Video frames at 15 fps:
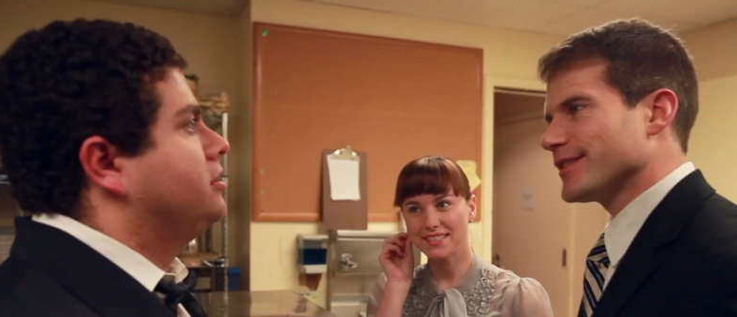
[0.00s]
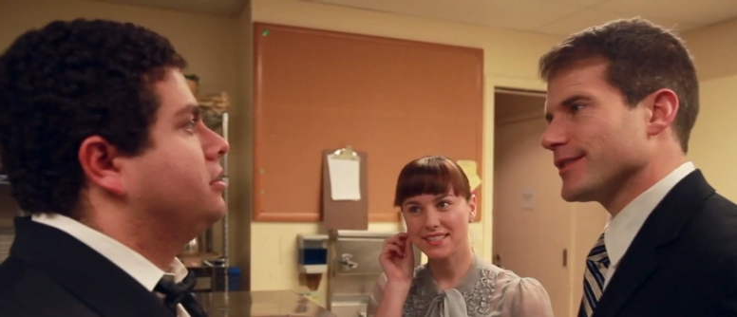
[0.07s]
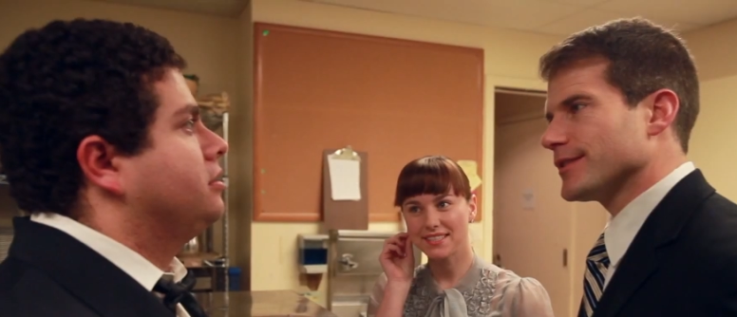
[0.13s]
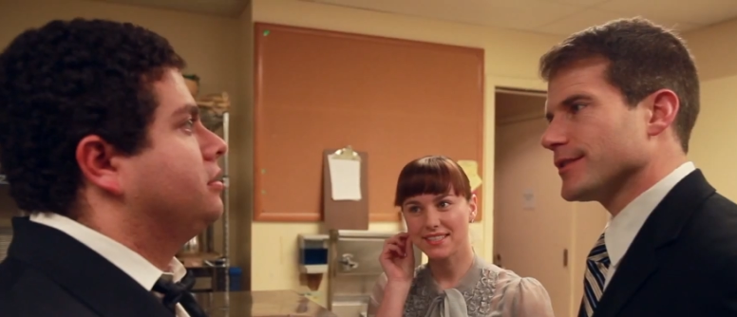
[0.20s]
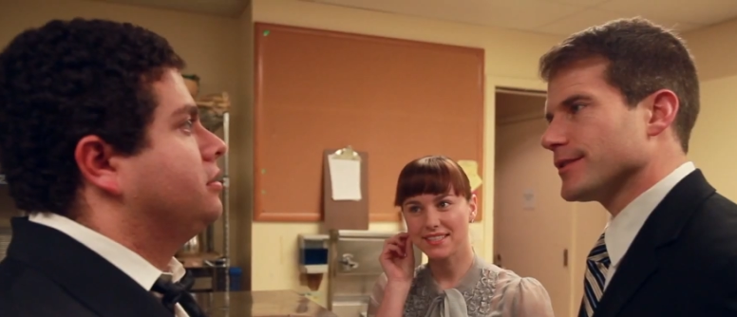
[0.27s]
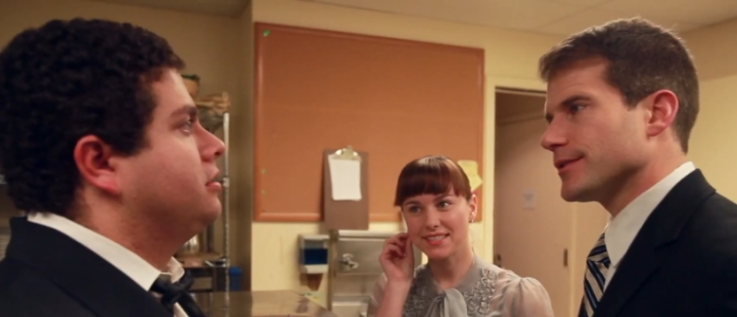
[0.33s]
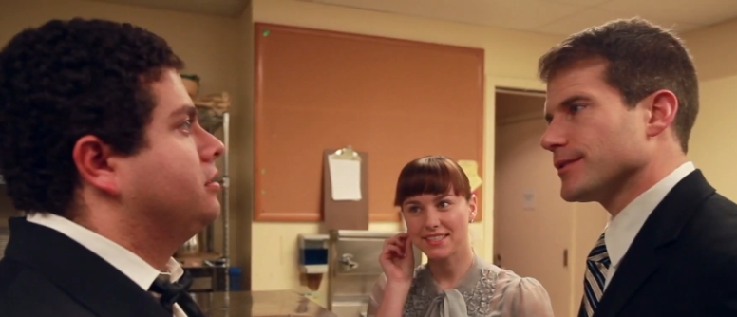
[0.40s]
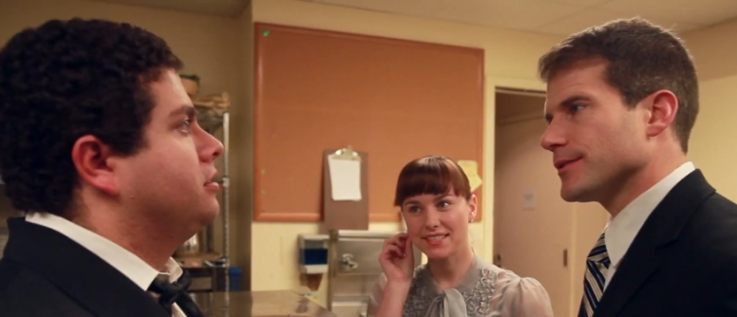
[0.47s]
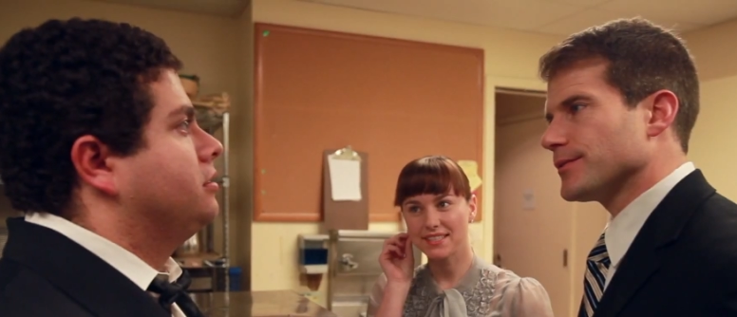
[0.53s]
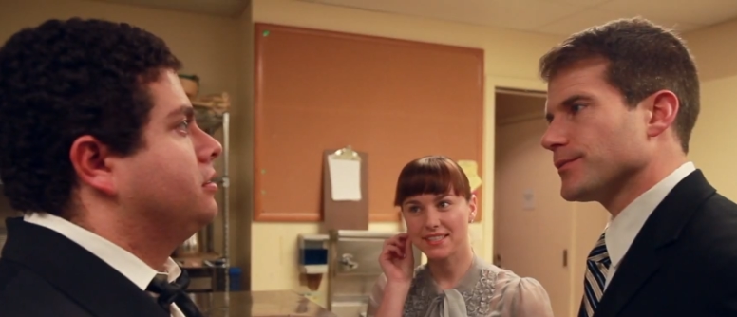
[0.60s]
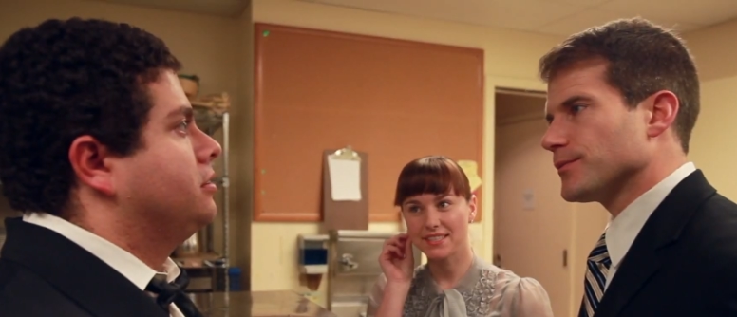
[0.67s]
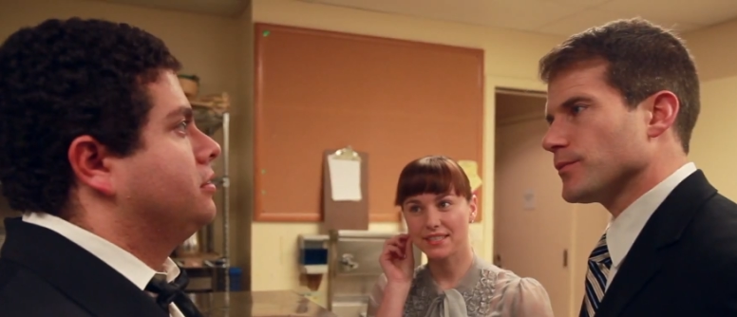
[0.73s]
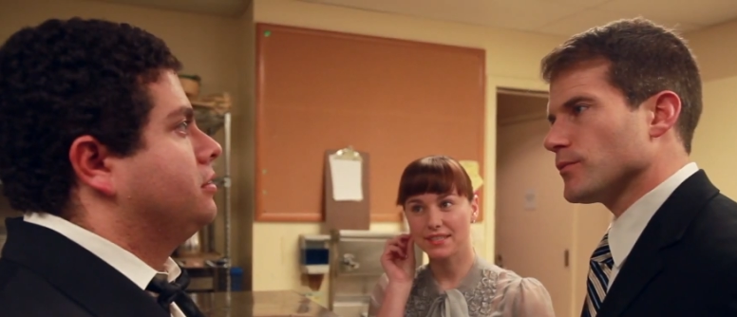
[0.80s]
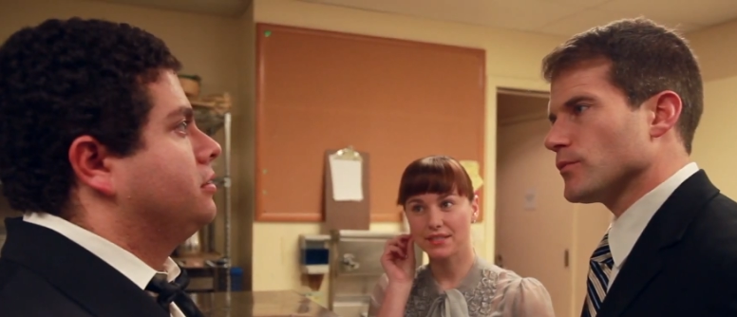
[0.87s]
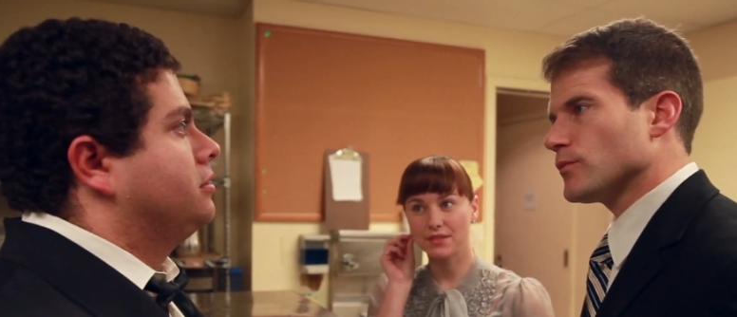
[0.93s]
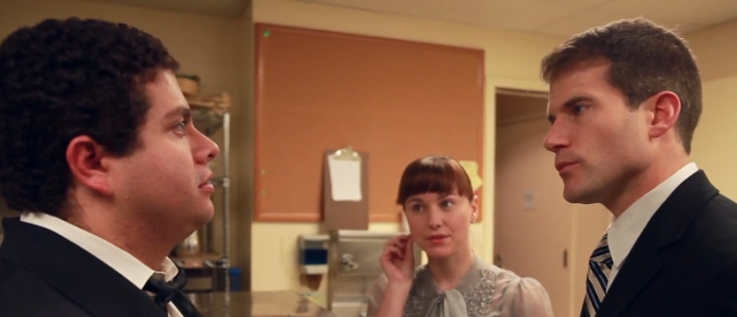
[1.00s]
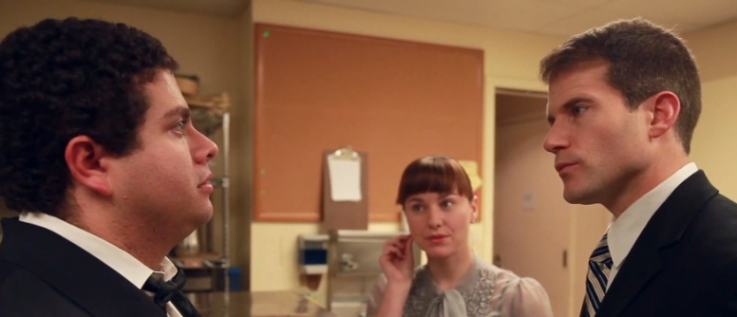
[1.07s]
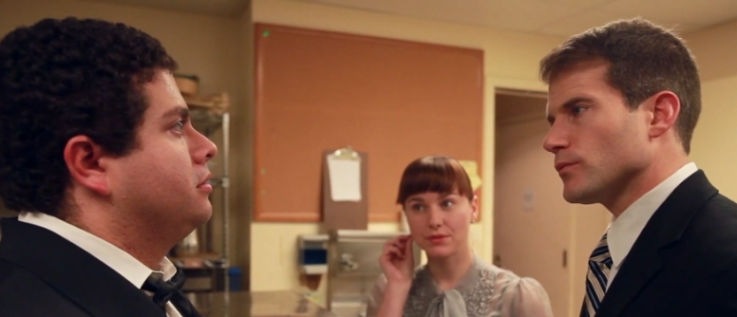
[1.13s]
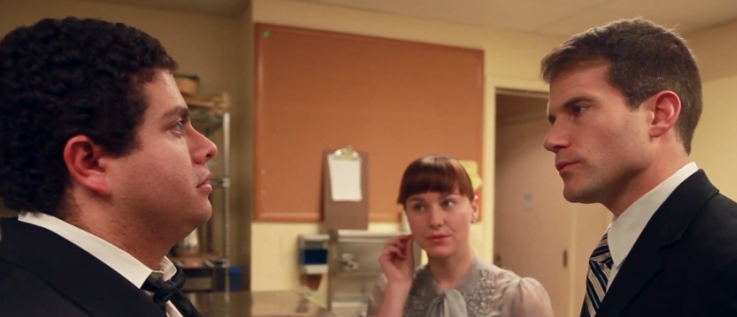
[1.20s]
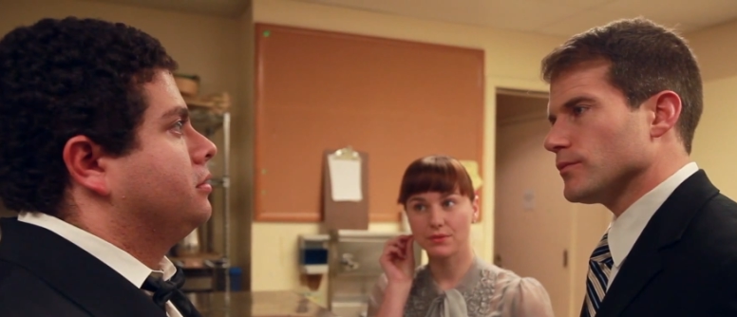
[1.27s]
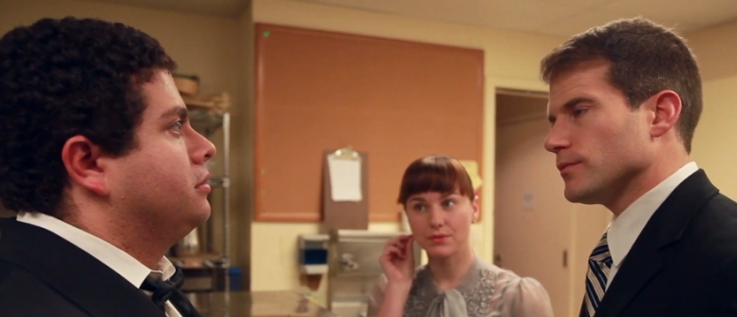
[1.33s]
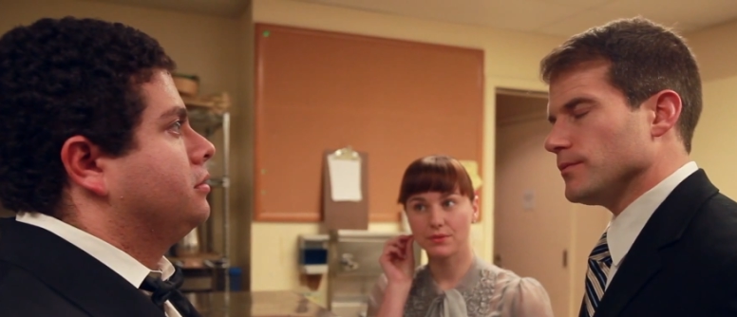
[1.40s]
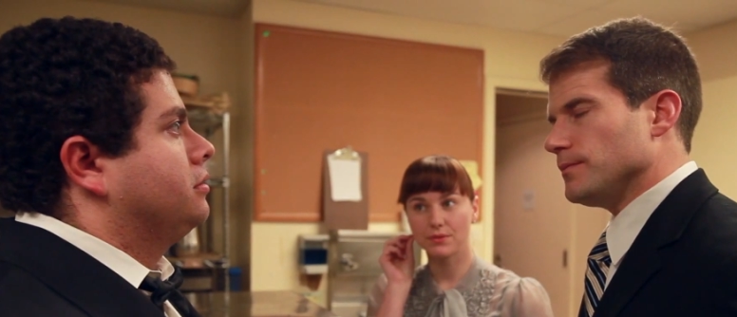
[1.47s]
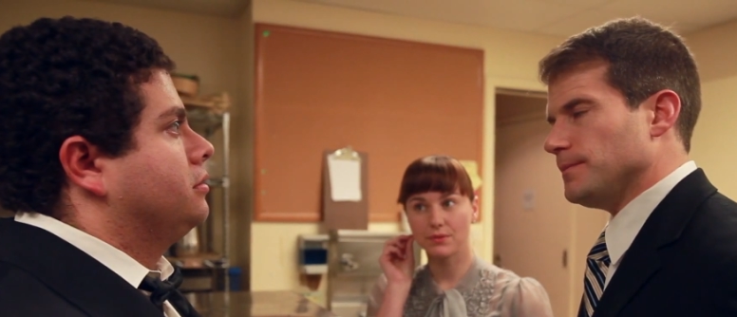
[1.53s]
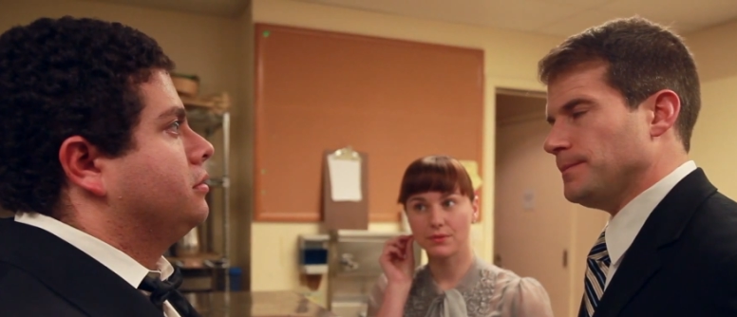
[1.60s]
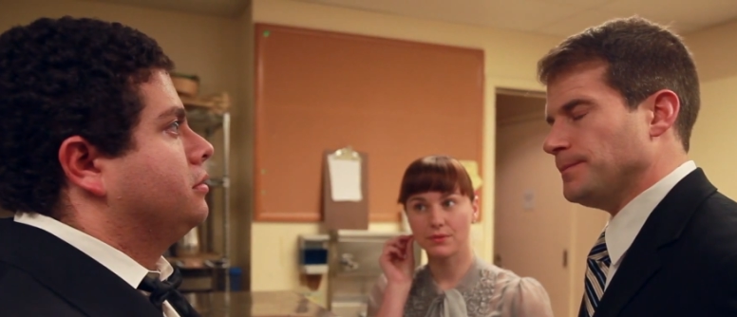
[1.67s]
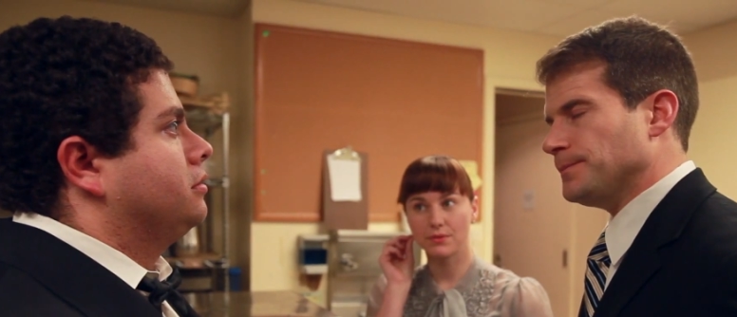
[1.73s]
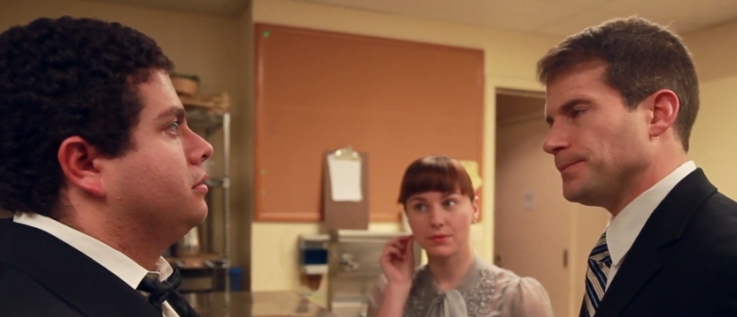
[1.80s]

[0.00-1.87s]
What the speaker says: Nobody speaks.